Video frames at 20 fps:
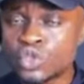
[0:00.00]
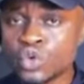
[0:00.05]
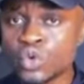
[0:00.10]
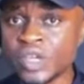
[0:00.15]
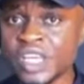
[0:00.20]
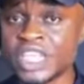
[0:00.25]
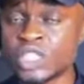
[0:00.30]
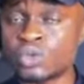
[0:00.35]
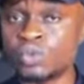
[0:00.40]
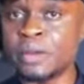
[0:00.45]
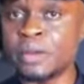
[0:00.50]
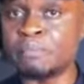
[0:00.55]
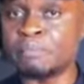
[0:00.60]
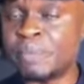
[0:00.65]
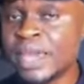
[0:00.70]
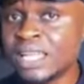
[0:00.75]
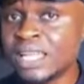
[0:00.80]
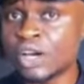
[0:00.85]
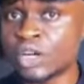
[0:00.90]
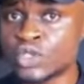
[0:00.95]
his
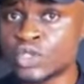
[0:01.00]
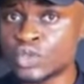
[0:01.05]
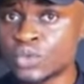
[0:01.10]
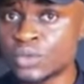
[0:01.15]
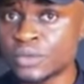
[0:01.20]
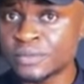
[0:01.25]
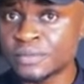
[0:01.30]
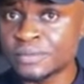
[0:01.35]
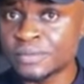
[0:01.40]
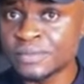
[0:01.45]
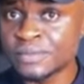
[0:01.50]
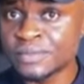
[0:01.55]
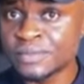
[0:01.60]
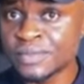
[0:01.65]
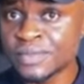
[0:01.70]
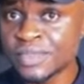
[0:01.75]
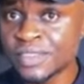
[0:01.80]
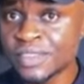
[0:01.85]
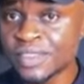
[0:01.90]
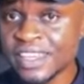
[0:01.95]
rebellion to.
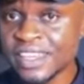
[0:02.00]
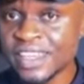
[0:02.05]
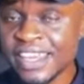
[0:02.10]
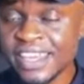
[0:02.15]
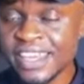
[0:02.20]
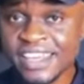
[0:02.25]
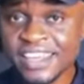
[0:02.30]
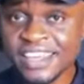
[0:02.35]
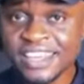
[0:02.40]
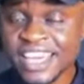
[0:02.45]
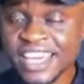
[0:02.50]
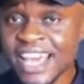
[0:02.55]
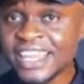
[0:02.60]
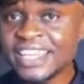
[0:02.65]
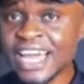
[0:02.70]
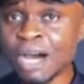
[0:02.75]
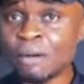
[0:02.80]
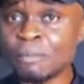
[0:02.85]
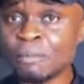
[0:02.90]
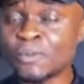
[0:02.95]

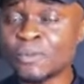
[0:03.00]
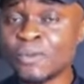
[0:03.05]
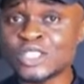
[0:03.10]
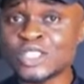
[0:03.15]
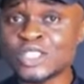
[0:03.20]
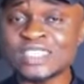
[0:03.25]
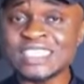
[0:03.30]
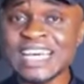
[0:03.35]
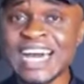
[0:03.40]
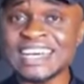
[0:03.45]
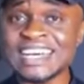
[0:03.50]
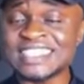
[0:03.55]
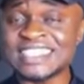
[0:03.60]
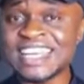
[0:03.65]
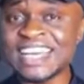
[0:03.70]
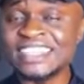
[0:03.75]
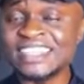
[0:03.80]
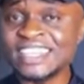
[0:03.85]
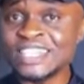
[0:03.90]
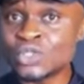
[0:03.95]
Adam was not
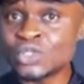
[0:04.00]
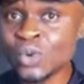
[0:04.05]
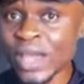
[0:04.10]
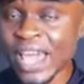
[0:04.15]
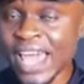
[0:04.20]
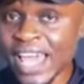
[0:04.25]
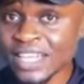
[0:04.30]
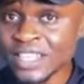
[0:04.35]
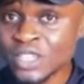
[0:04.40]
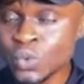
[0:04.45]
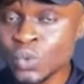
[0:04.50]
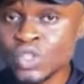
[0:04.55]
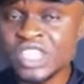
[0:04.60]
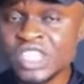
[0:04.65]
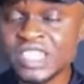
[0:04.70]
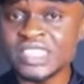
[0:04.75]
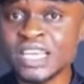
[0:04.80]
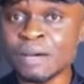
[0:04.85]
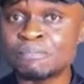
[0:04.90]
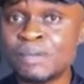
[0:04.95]
ascending to earth, which
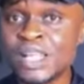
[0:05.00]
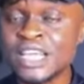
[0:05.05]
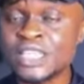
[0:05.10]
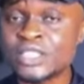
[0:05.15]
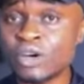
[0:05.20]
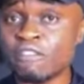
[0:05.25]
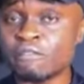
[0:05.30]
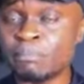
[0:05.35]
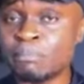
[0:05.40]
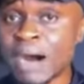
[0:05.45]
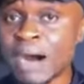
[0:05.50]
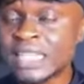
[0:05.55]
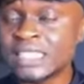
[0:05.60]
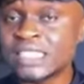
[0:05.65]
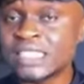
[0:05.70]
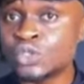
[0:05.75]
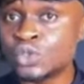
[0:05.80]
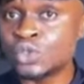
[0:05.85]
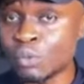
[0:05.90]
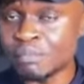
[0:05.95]
is the place of man's
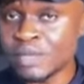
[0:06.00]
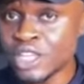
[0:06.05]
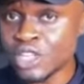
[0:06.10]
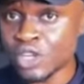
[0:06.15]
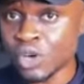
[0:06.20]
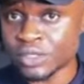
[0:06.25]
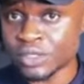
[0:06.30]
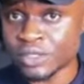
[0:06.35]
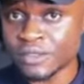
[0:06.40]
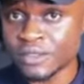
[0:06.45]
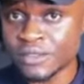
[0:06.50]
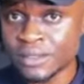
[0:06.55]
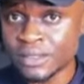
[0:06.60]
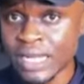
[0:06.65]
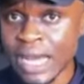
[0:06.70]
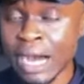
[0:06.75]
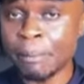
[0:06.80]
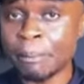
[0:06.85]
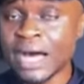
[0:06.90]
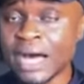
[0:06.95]
dominion
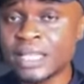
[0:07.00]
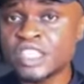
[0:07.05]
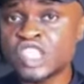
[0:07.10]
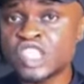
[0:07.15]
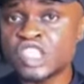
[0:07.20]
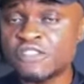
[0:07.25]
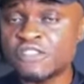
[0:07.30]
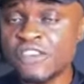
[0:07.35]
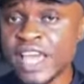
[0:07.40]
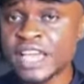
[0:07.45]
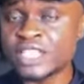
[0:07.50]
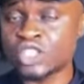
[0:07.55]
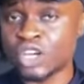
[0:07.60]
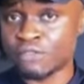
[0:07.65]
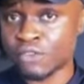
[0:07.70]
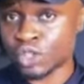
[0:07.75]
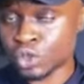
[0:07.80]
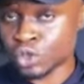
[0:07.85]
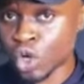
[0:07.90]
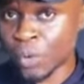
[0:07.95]
and man's spheres of
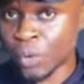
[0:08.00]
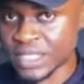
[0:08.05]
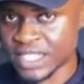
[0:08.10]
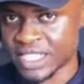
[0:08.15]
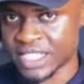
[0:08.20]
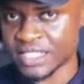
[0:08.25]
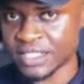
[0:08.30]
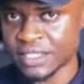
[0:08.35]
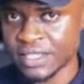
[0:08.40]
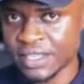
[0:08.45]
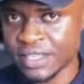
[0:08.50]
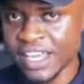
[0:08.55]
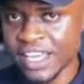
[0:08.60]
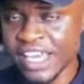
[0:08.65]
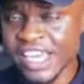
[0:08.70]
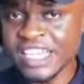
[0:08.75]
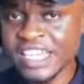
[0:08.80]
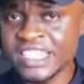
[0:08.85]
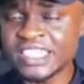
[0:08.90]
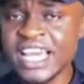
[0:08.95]
authority.
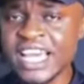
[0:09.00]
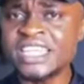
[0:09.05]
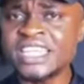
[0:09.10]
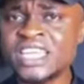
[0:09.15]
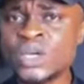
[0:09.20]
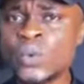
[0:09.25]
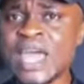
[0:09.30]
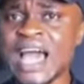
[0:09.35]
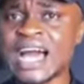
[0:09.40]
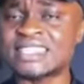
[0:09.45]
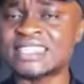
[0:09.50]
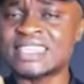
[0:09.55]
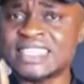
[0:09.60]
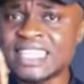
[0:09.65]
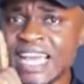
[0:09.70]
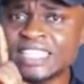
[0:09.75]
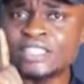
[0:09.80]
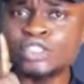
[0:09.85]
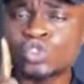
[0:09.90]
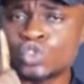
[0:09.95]
He said he will
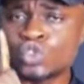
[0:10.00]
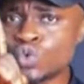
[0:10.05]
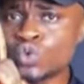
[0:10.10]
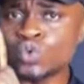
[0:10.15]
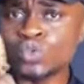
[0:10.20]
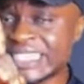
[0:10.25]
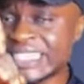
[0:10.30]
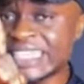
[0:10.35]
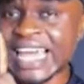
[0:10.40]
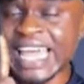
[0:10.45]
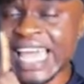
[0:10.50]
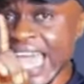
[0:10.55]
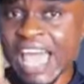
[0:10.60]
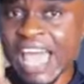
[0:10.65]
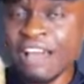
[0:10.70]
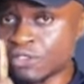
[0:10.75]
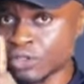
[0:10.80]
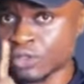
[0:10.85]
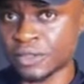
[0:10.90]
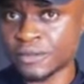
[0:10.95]
ascend to the
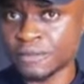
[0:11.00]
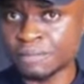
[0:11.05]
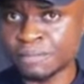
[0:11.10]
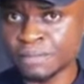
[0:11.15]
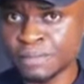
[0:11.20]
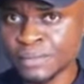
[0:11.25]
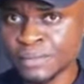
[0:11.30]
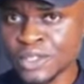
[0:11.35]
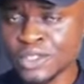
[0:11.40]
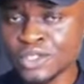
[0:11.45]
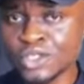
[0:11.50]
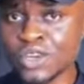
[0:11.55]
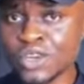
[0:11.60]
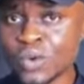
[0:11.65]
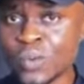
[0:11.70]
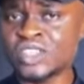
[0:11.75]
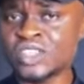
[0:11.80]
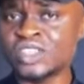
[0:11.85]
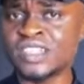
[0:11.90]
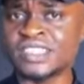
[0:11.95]
heaven. So the
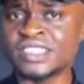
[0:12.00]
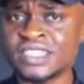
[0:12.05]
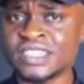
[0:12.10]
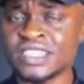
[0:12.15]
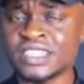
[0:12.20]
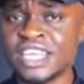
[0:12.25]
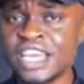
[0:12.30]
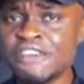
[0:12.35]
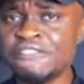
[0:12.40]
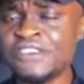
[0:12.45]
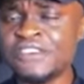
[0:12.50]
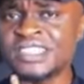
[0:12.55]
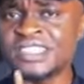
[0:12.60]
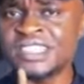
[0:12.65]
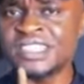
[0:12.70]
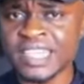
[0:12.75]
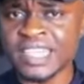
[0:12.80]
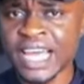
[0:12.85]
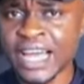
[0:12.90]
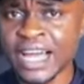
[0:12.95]
question is this: if his
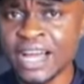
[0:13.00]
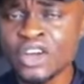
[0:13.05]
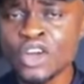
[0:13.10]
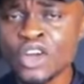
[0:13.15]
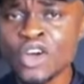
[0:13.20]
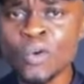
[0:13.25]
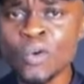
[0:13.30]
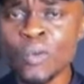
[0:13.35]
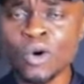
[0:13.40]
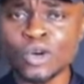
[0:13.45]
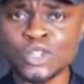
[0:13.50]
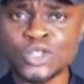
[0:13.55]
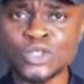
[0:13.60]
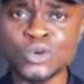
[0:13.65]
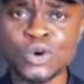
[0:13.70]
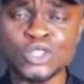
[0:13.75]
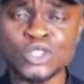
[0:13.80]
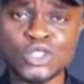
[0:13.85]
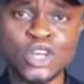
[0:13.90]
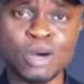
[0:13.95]
desire was to
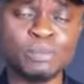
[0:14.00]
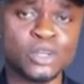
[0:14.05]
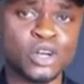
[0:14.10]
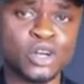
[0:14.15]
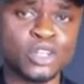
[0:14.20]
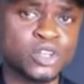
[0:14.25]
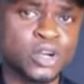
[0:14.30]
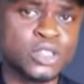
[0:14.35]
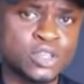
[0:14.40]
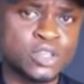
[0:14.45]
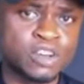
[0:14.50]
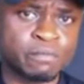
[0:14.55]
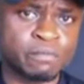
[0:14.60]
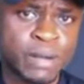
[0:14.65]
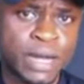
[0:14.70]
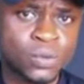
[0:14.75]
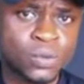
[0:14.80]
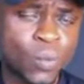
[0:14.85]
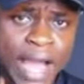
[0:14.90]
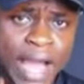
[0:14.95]
usurp the authority of man,
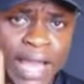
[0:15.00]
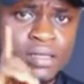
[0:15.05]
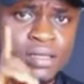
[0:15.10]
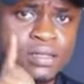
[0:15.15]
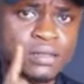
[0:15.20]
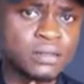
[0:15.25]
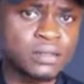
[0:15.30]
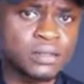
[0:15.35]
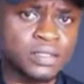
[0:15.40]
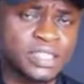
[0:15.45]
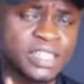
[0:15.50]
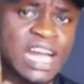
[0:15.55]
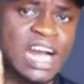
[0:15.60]
why did